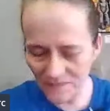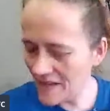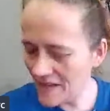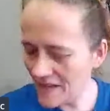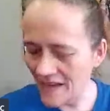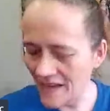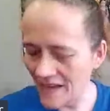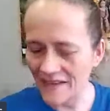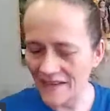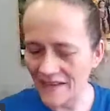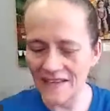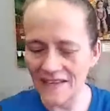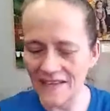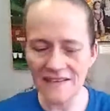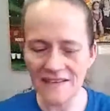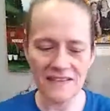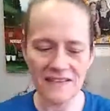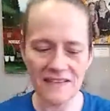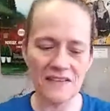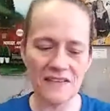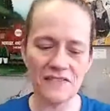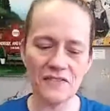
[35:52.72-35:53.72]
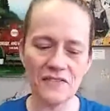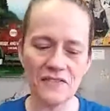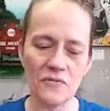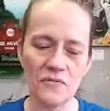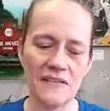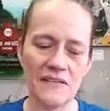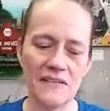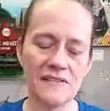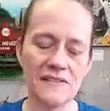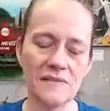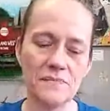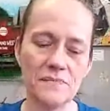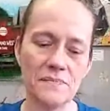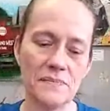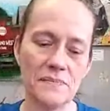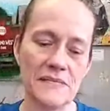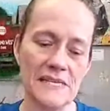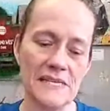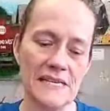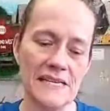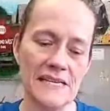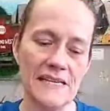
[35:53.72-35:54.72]
and it is going to
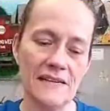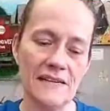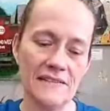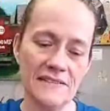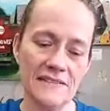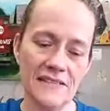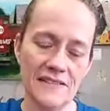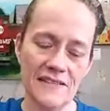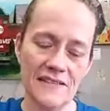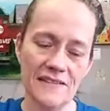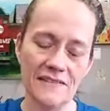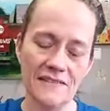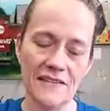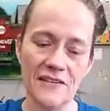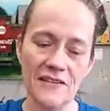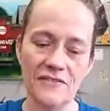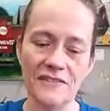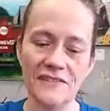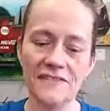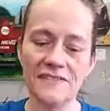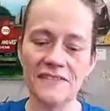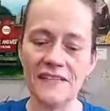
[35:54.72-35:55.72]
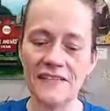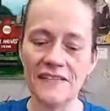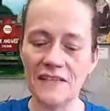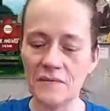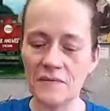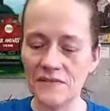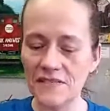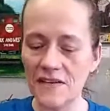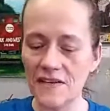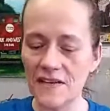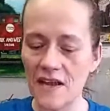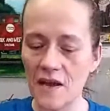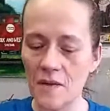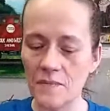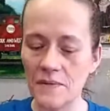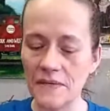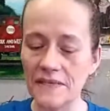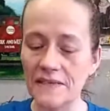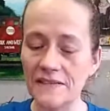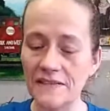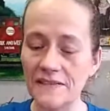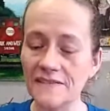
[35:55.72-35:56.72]
be i'll tell you the letter in a second i'm going to tell you how
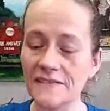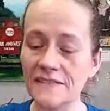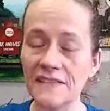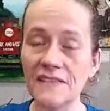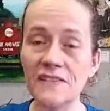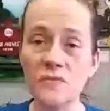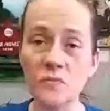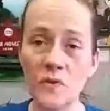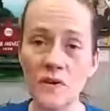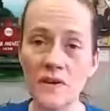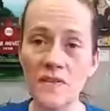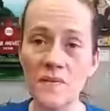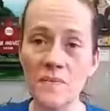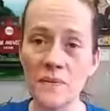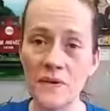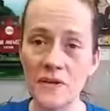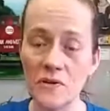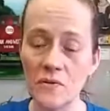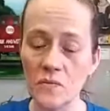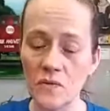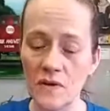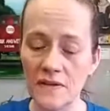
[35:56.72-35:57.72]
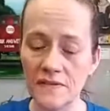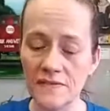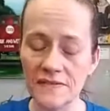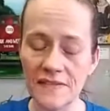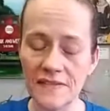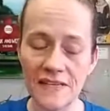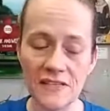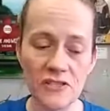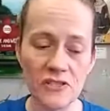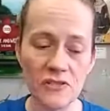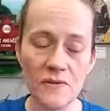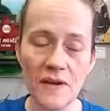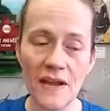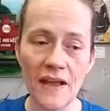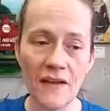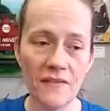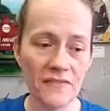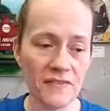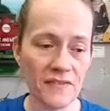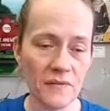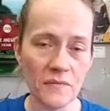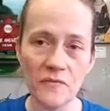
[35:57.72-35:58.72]
big it is it is one of the bigger ones i do
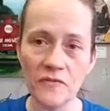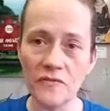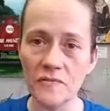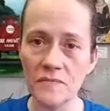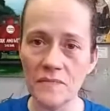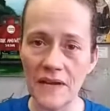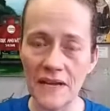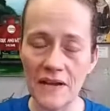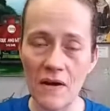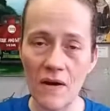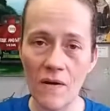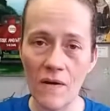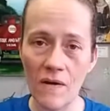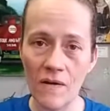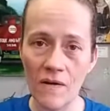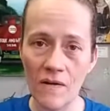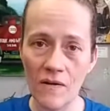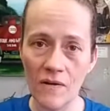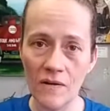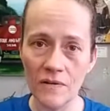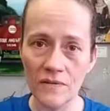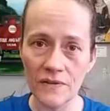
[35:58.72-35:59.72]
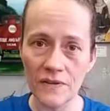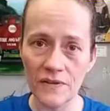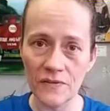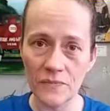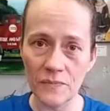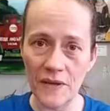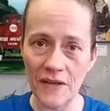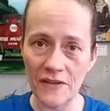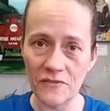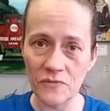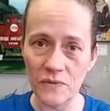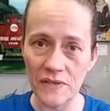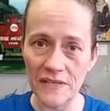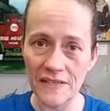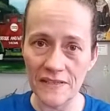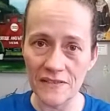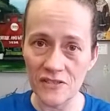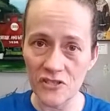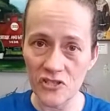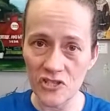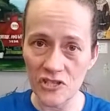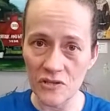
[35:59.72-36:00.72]
have some from my haul this past
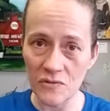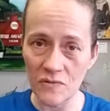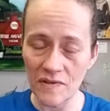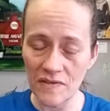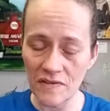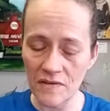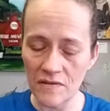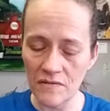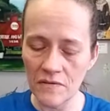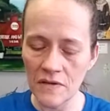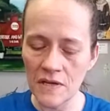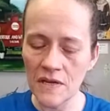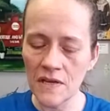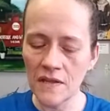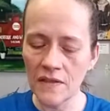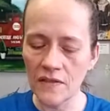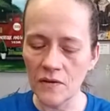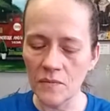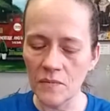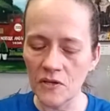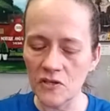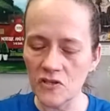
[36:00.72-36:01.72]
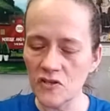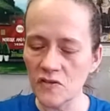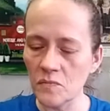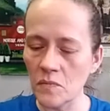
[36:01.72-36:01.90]
weekend to share with you they're much